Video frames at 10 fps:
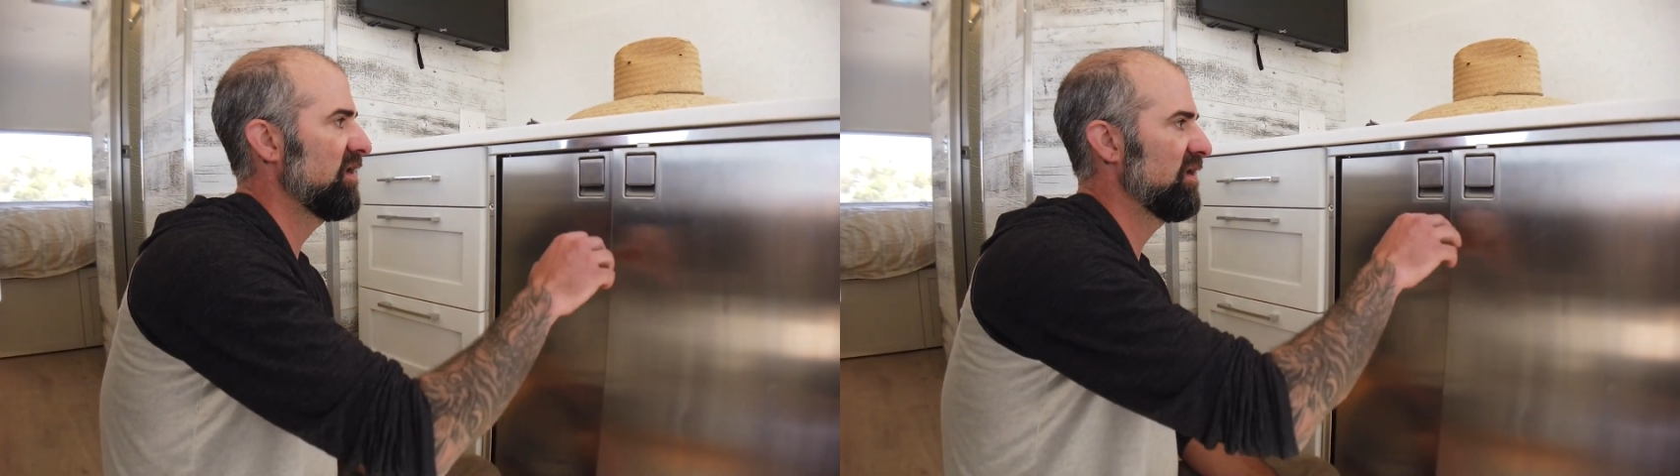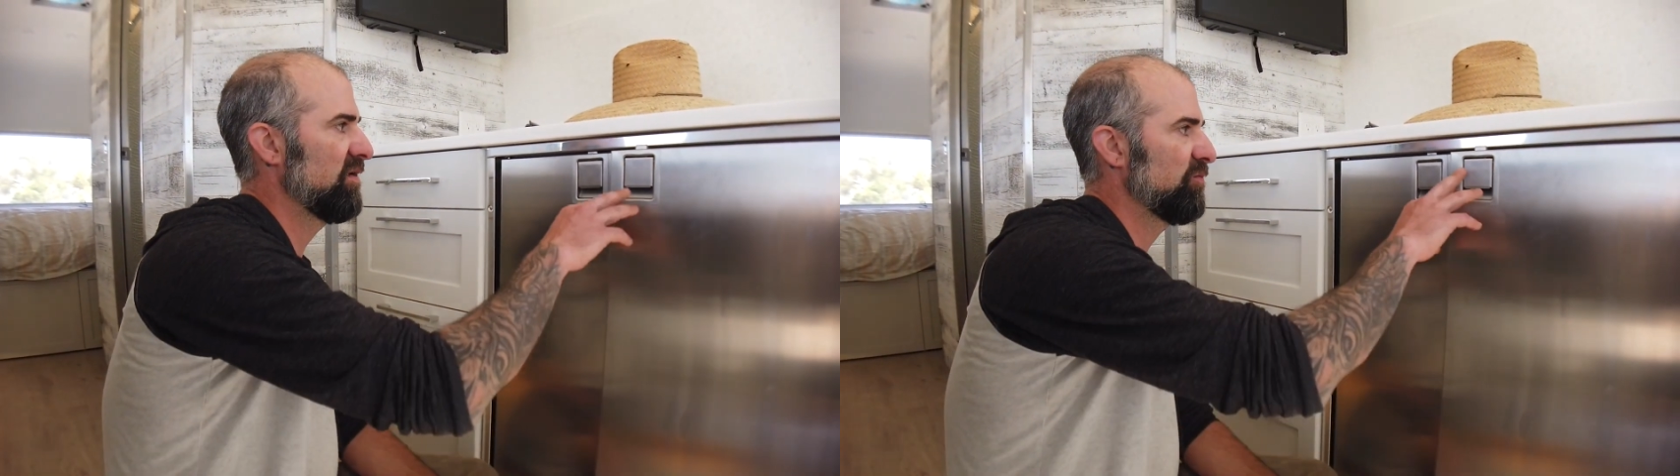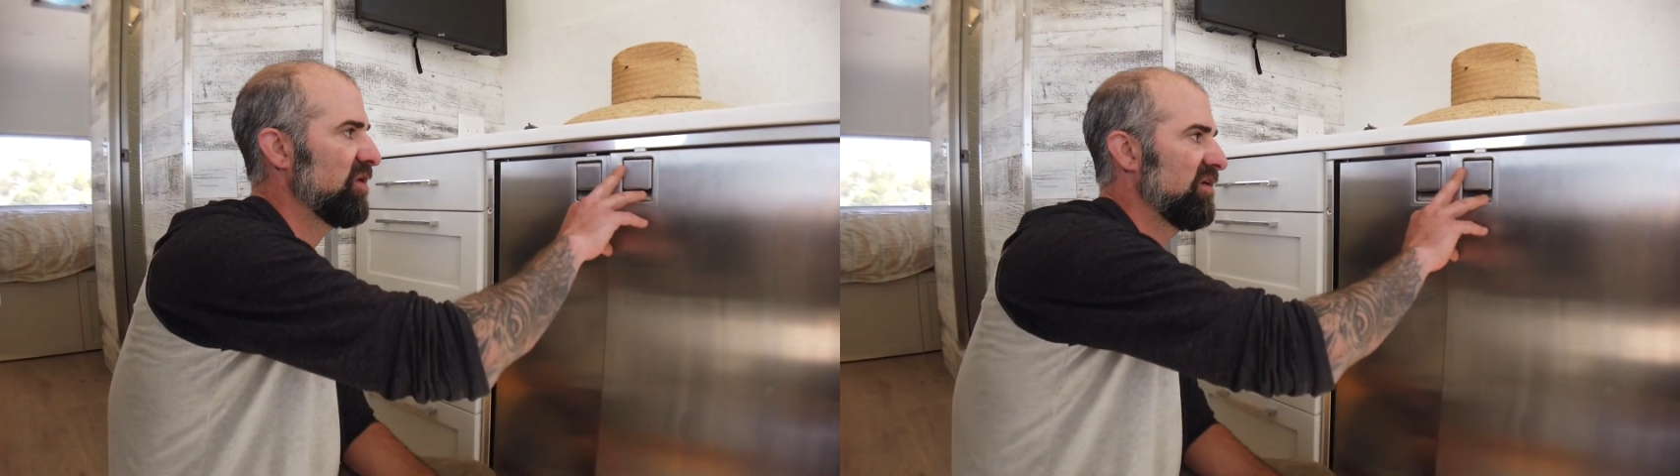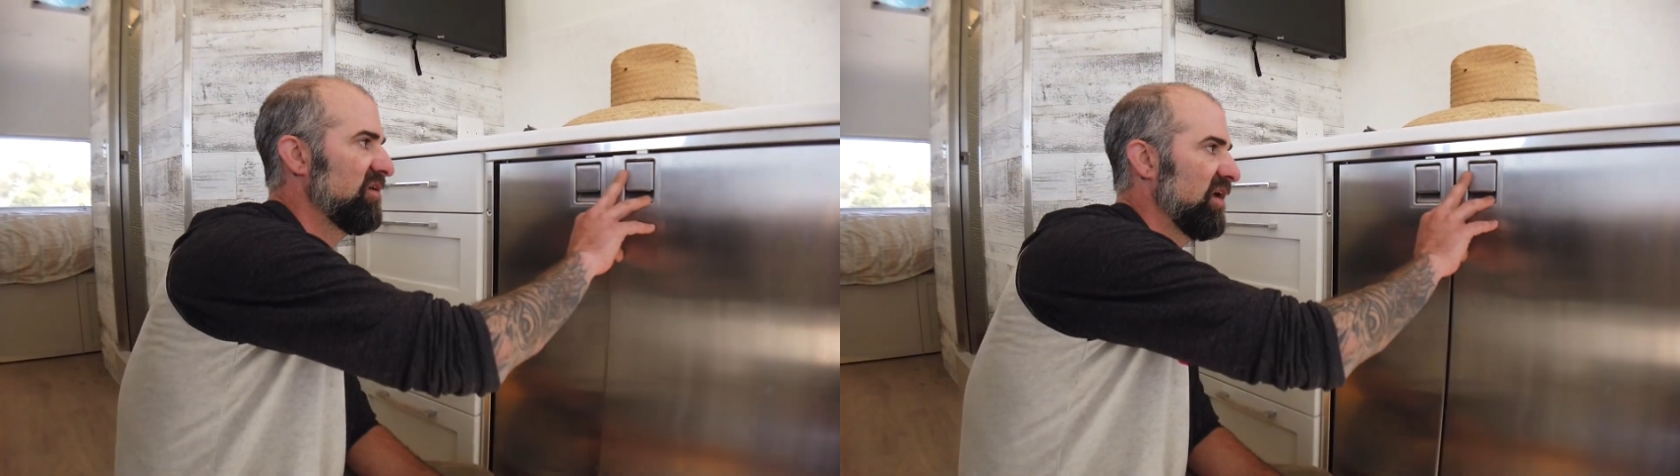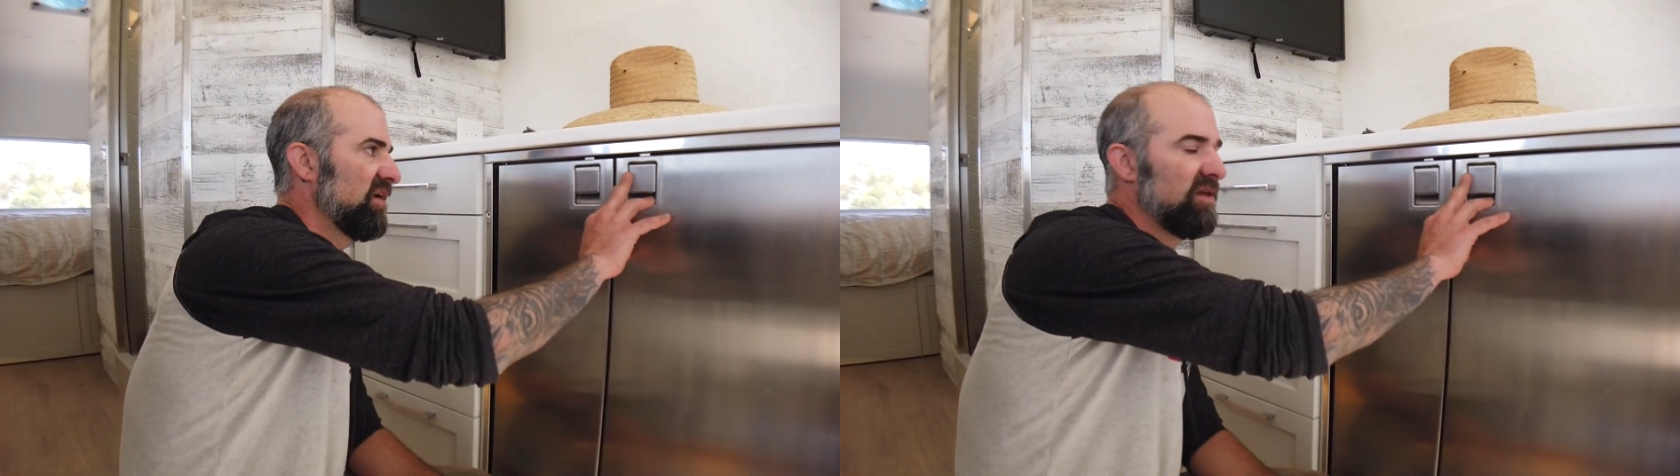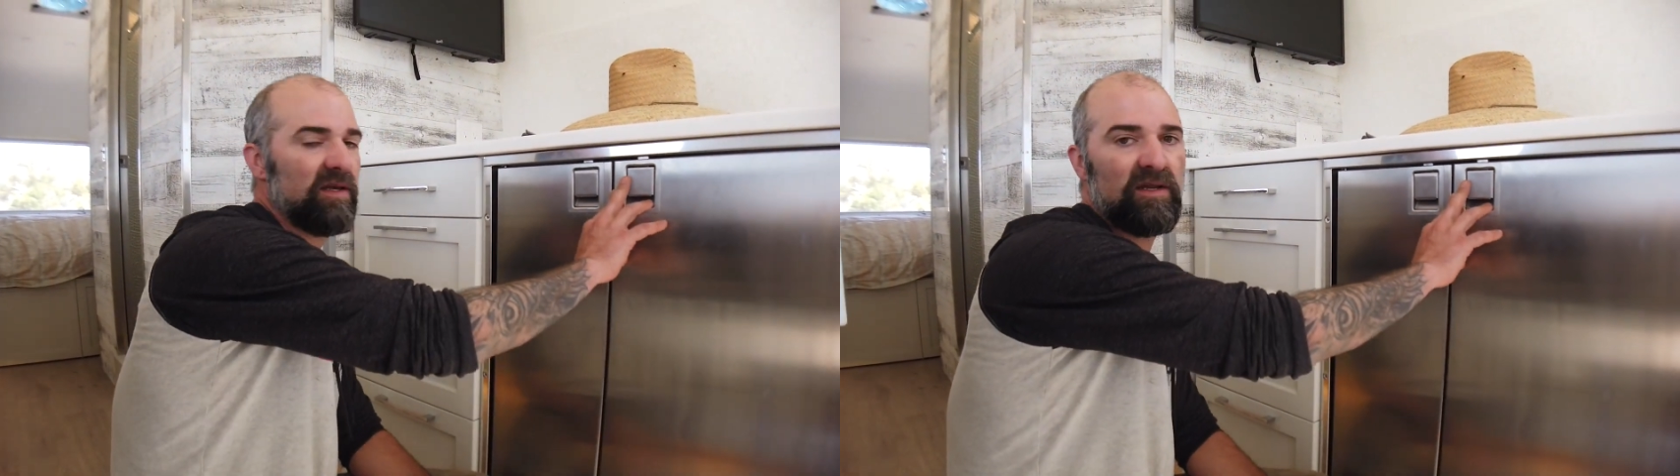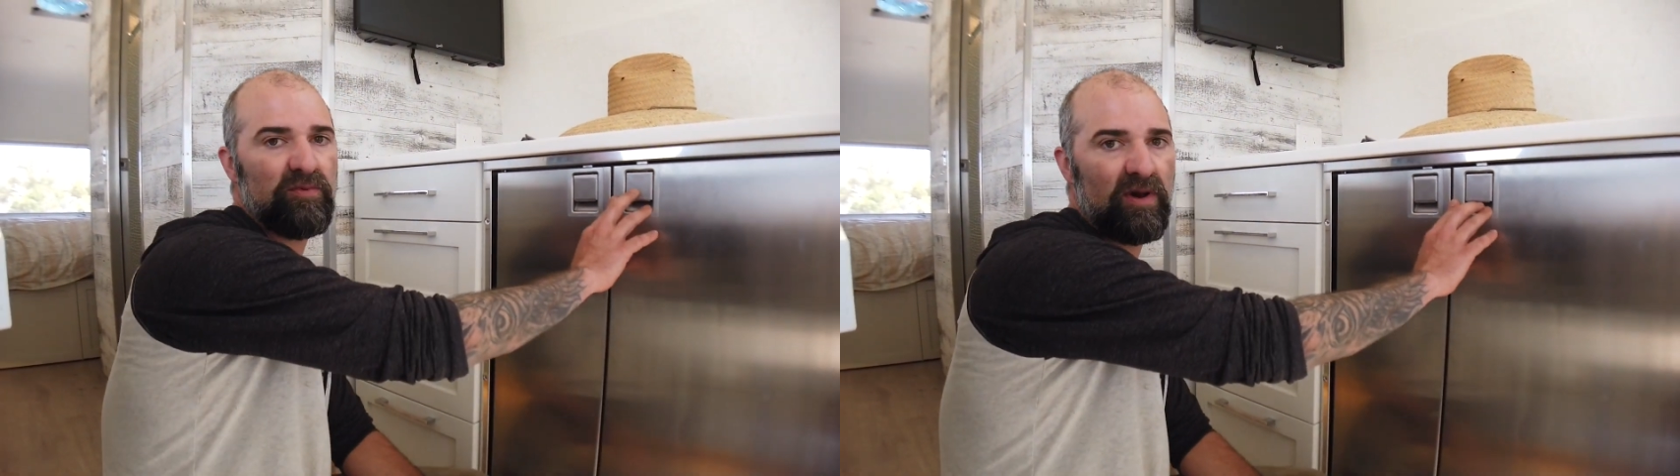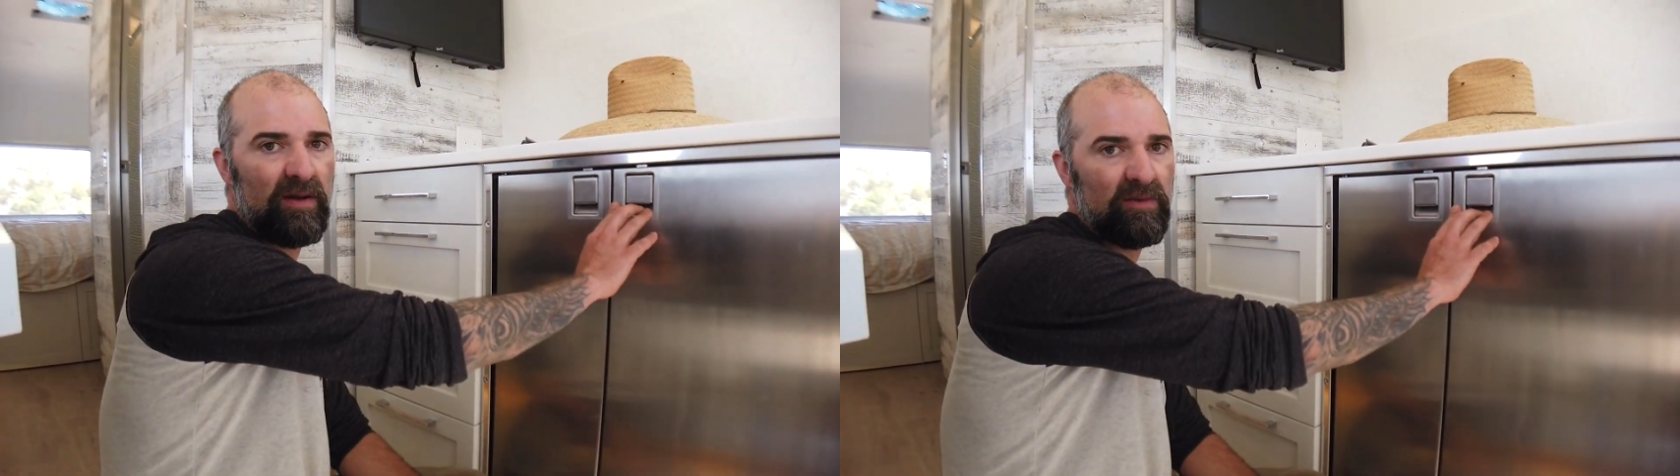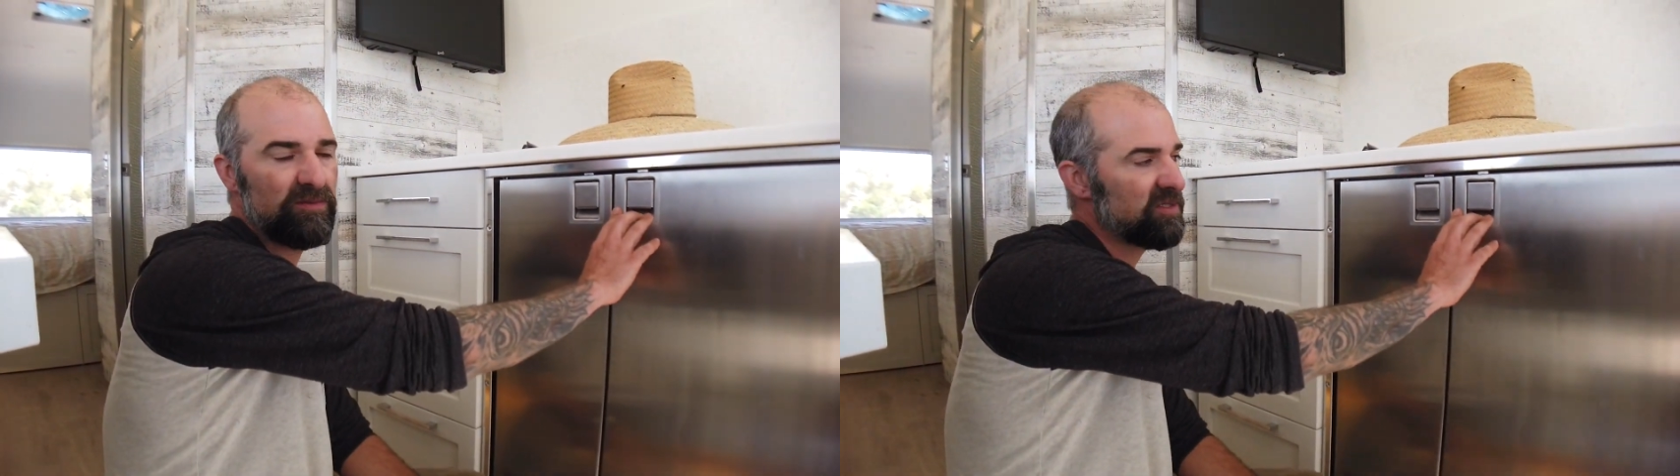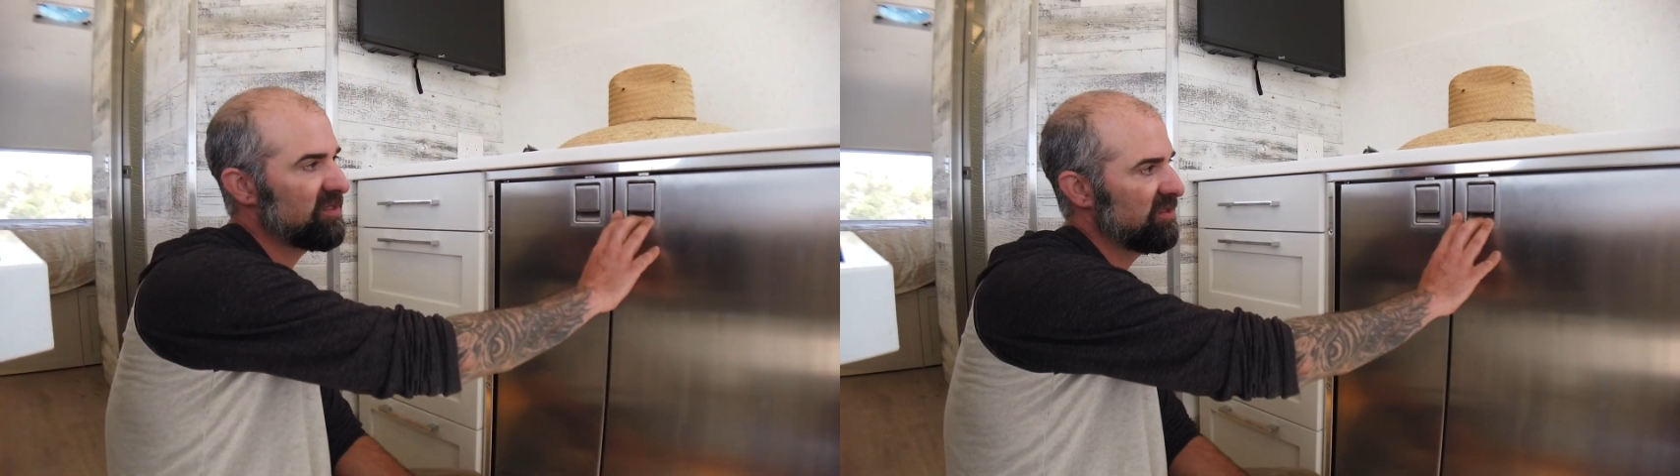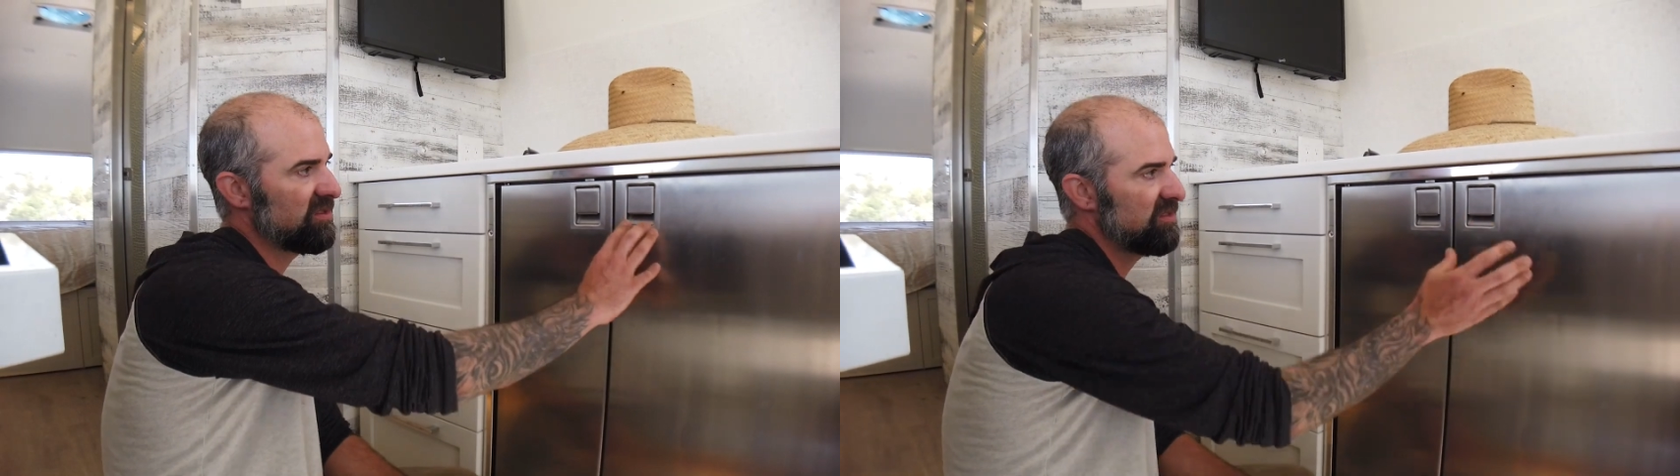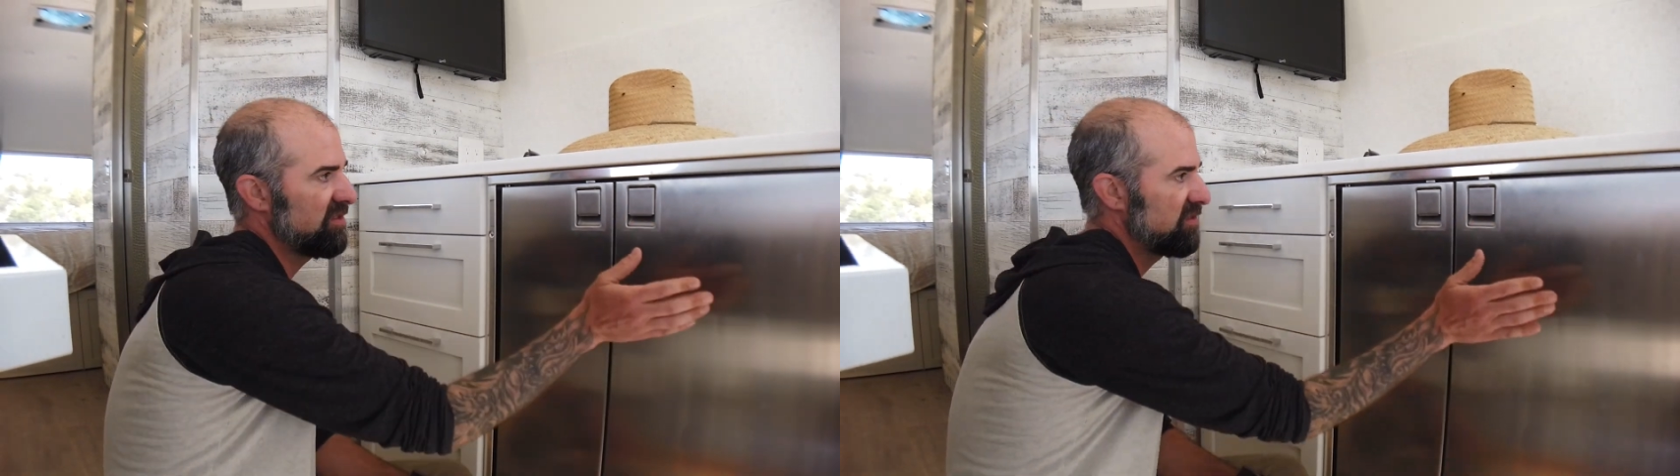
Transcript: and we haven't had any problems, and this